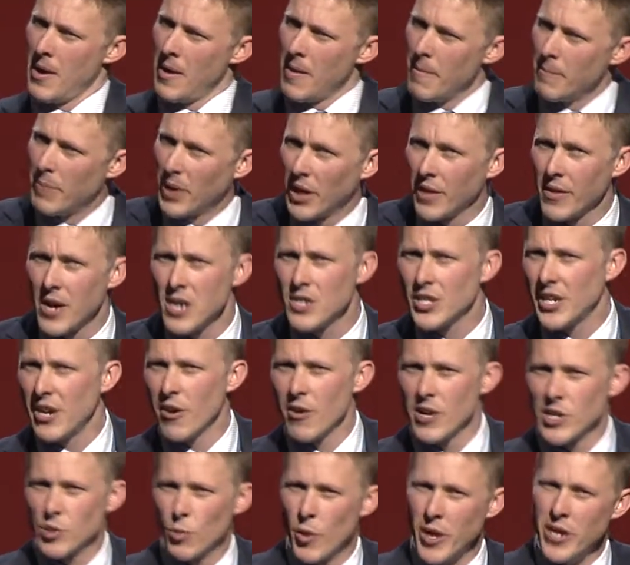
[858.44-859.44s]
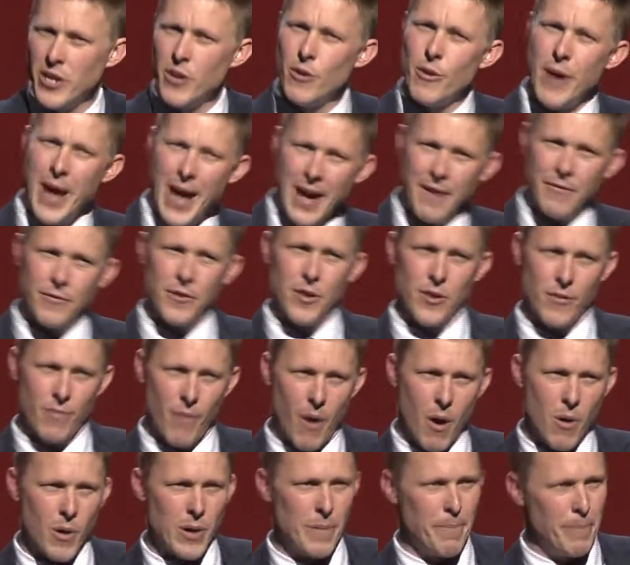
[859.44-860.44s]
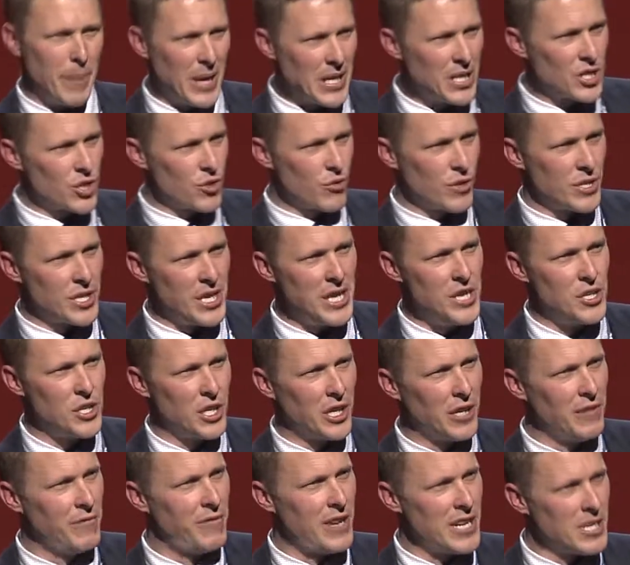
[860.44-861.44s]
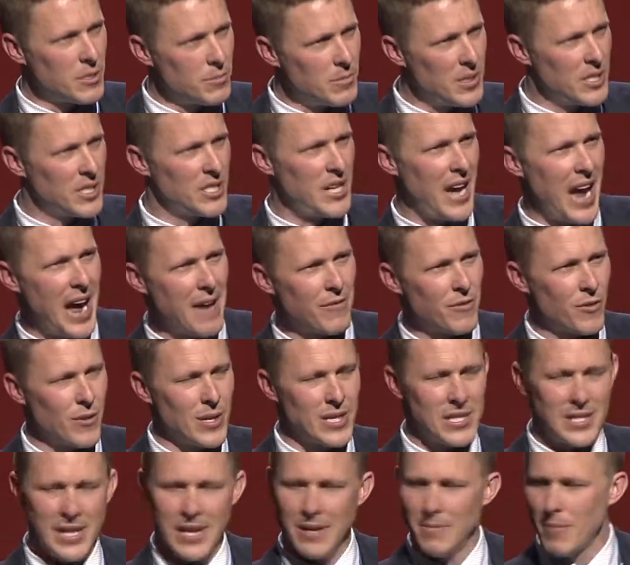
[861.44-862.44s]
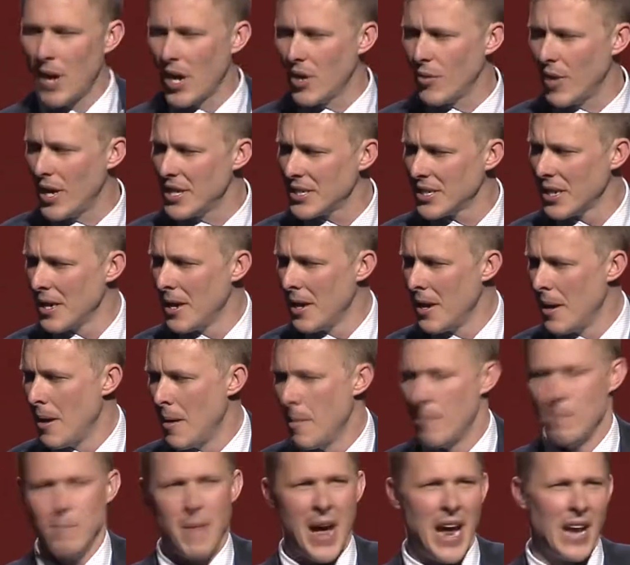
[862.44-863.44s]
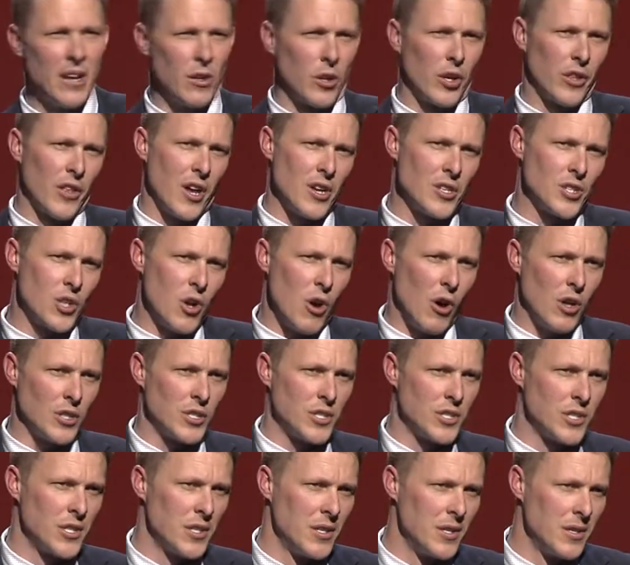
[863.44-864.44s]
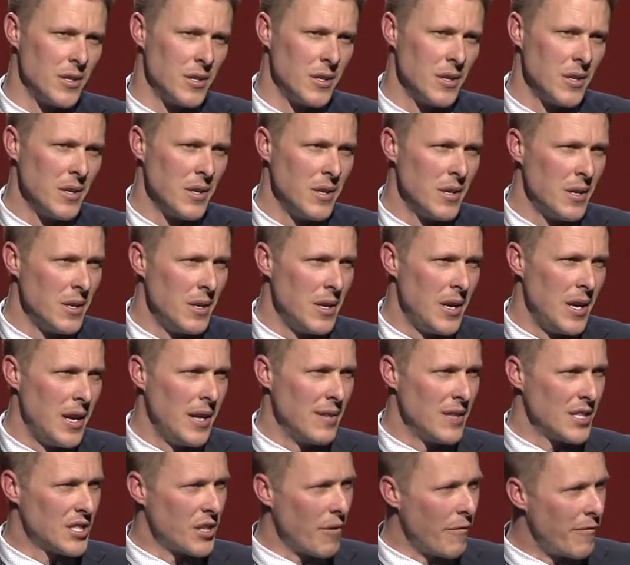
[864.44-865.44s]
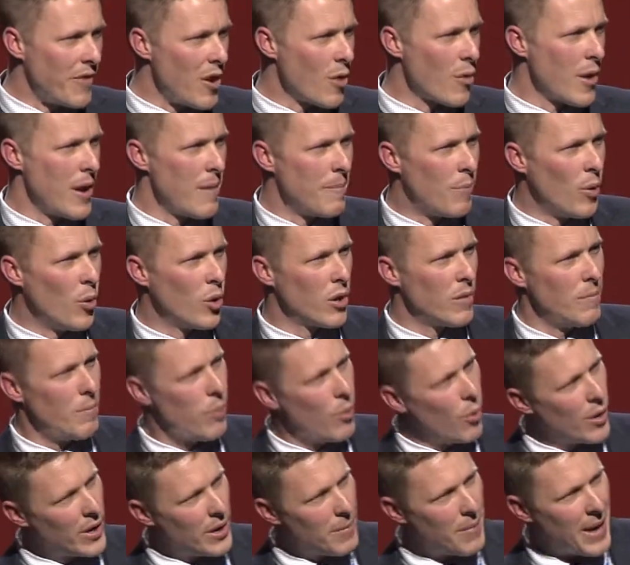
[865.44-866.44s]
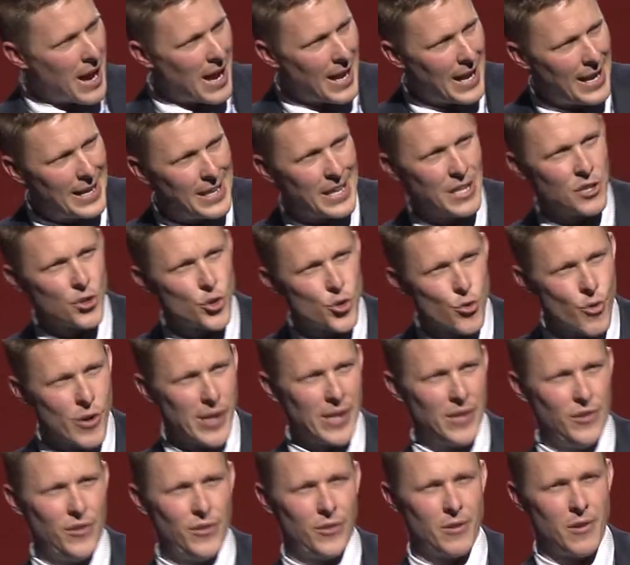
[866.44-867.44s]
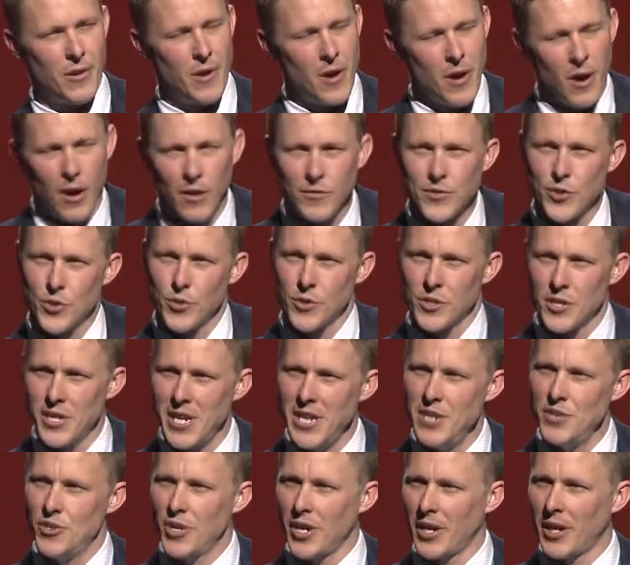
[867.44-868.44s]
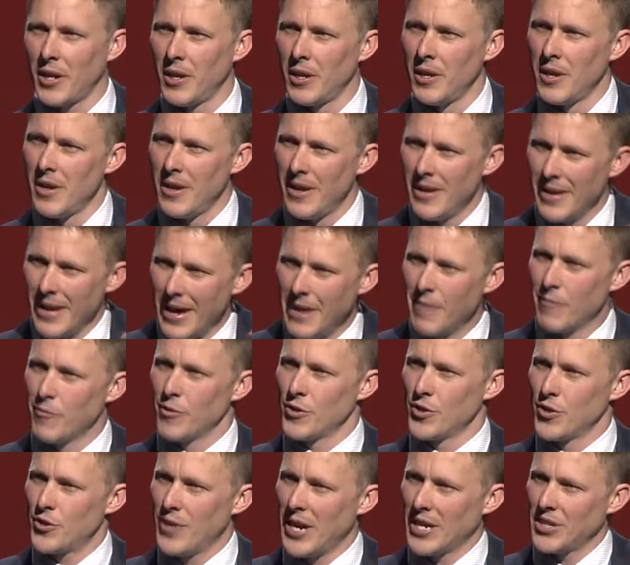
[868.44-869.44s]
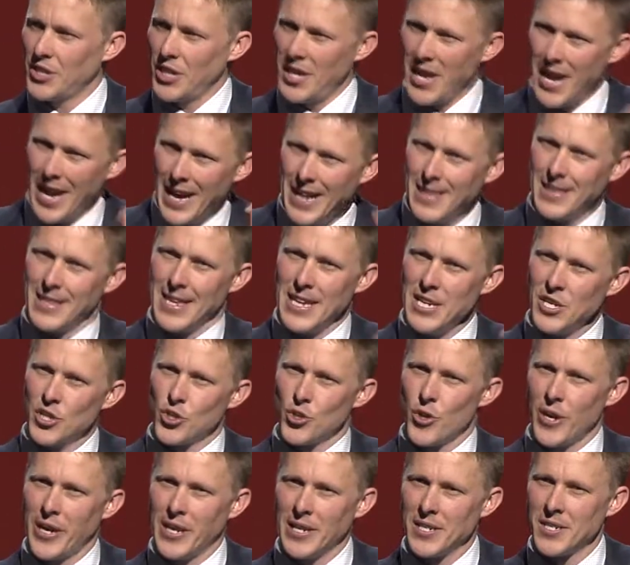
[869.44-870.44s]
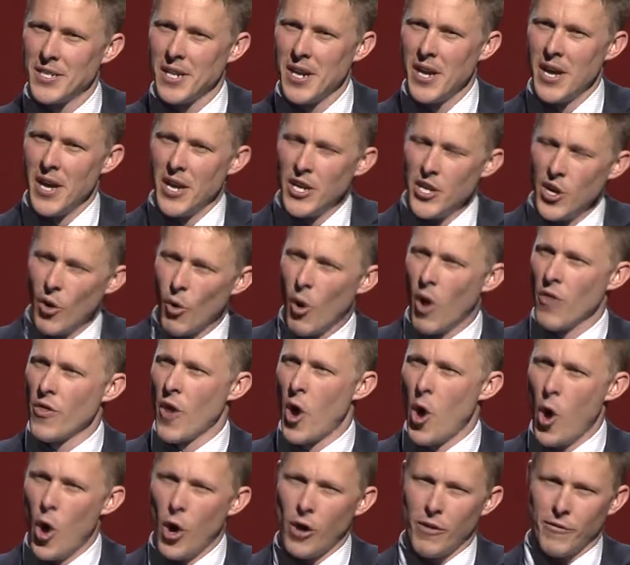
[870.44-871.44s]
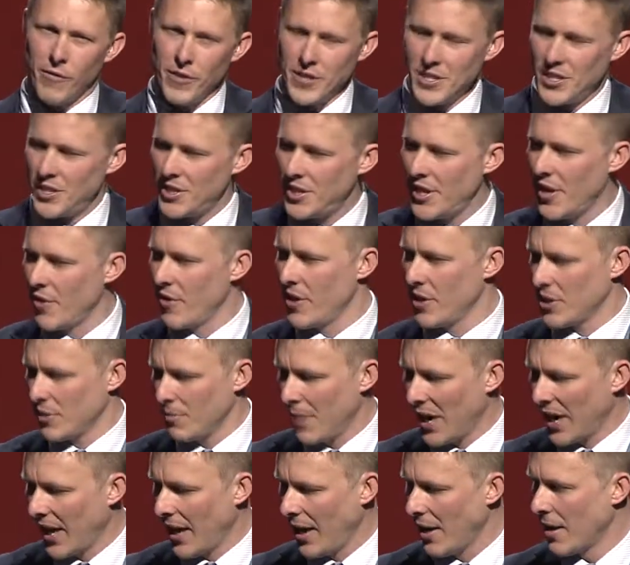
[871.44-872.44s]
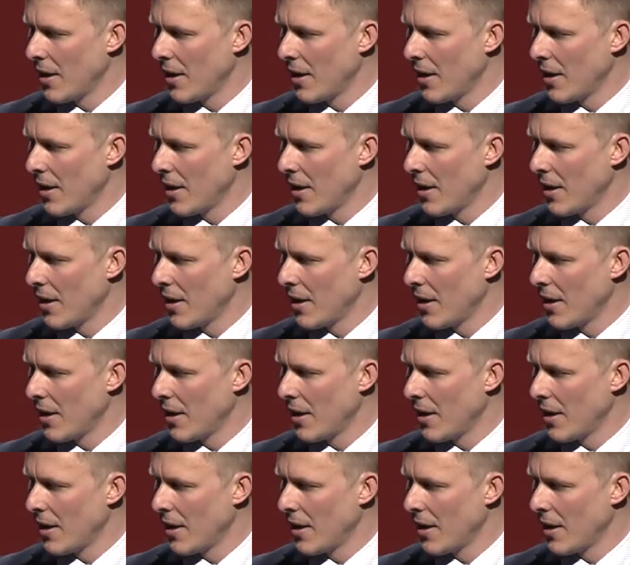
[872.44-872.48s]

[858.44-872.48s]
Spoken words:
But in those areas where you have to throw in big strategic investments, you have to extend motorways, man, look at those costs. And this is a very important point about hitting triggers of strategic infrastructure. You hit these triggers, you're on the hook for serious money.